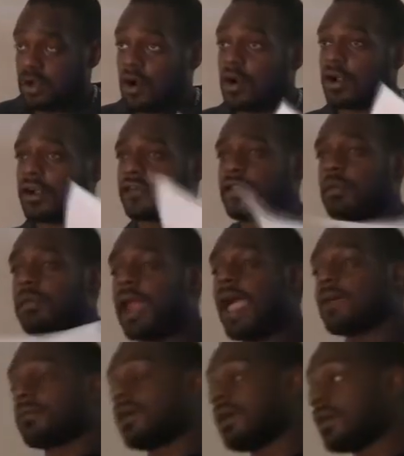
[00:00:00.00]
or of the
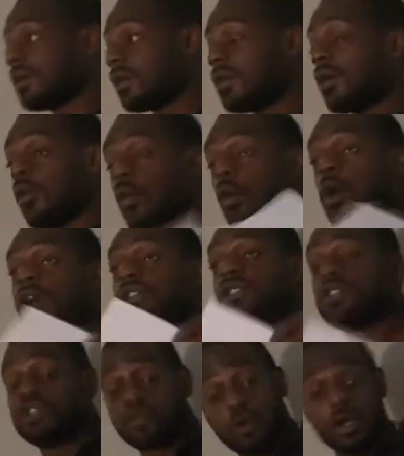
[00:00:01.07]
black man, was
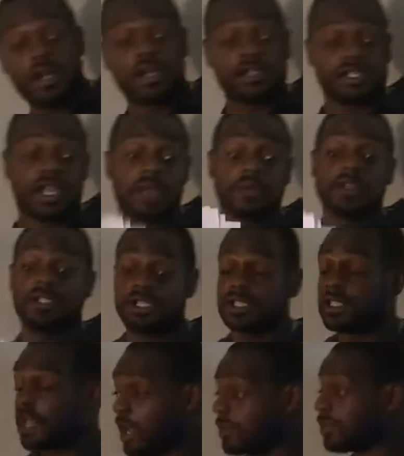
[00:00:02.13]
the drugs coming into
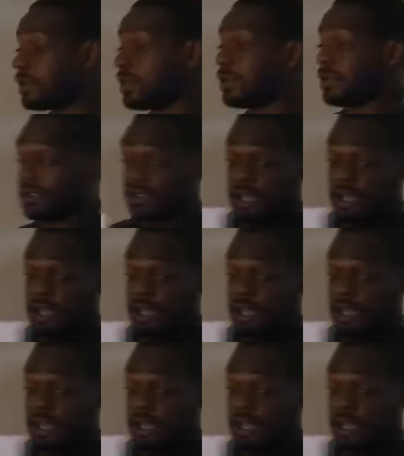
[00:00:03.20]
the neighborhood.